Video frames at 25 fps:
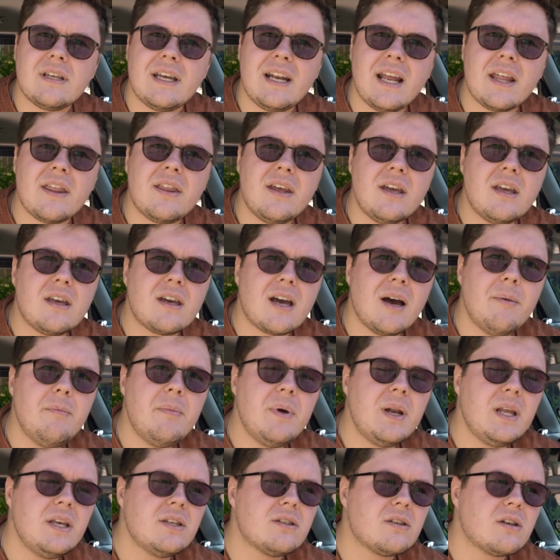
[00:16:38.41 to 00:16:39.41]
And I think
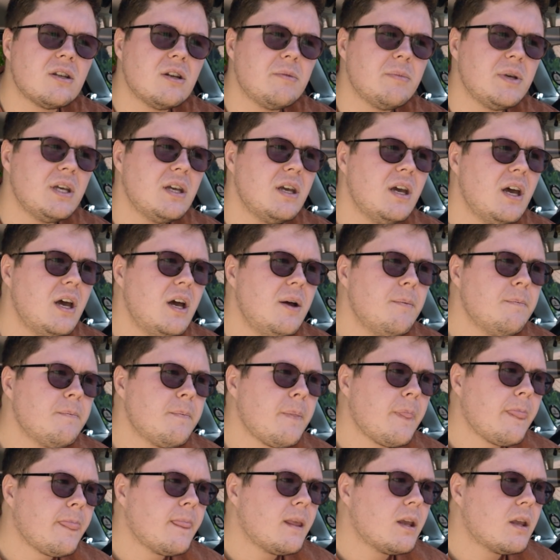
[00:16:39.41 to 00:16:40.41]
companies are going to
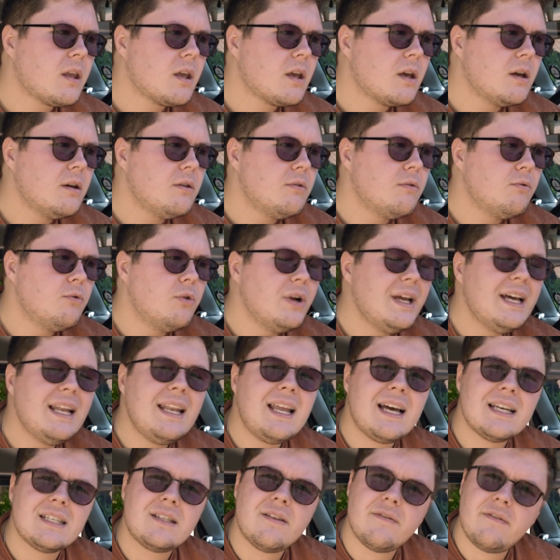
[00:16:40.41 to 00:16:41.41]

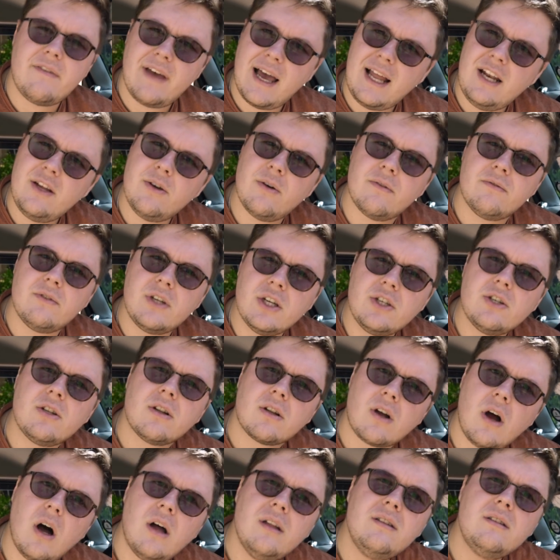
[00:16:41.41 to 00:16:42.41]
realize the value of digital
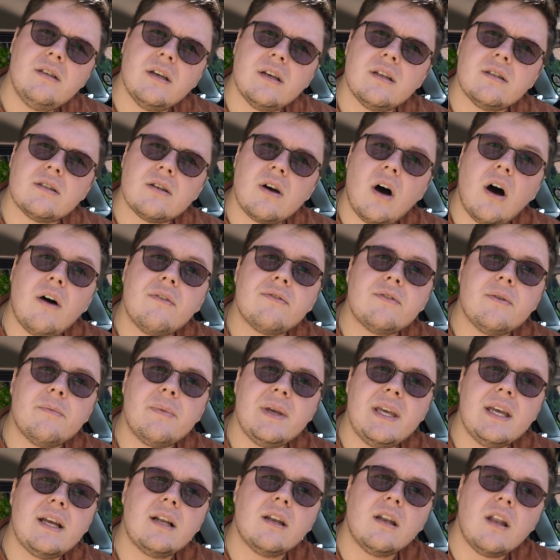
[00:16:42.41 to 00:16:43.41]
content after
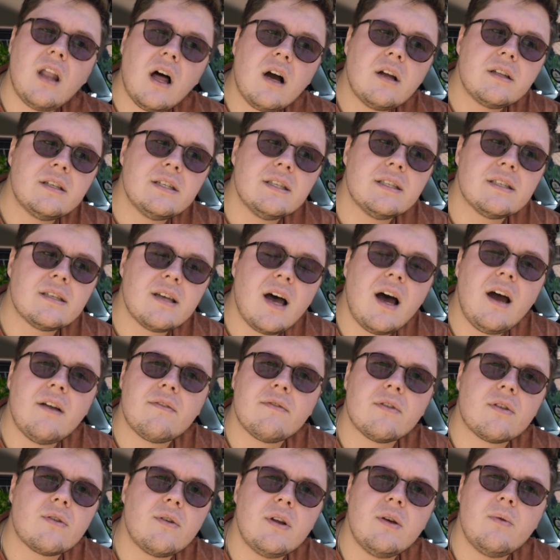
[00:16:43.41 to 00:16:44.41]
being locked inside
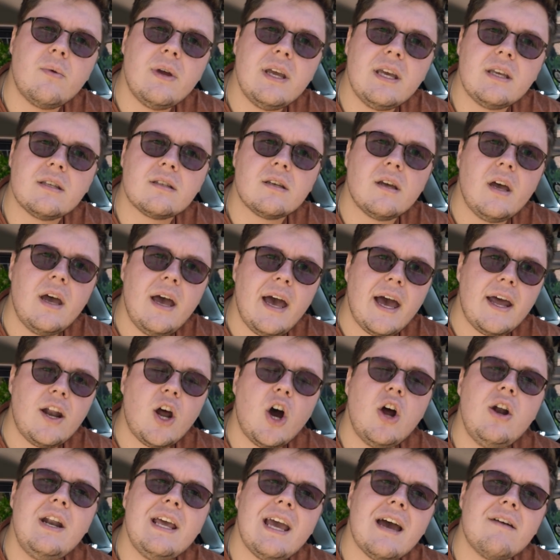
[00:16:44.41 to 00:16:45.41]
for 3 weeks and
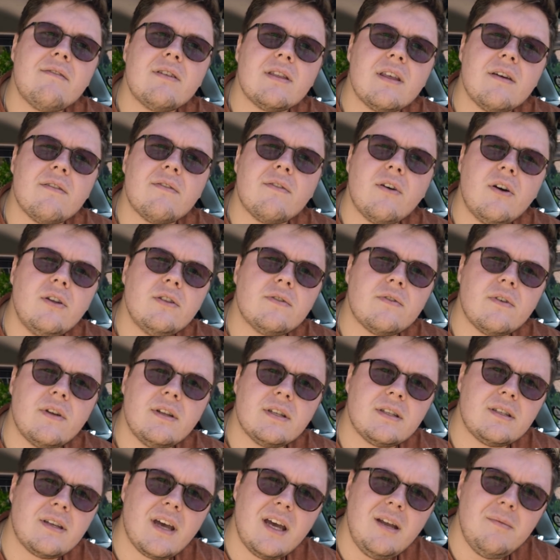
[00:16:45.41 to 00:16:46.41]
only having their phones for
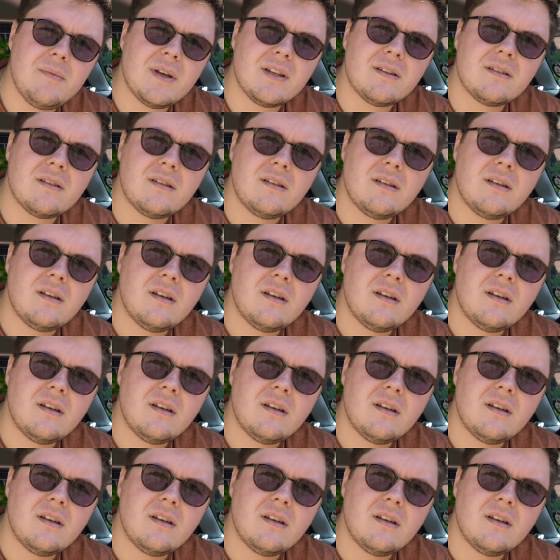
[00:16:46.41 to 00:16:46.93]
entertainment.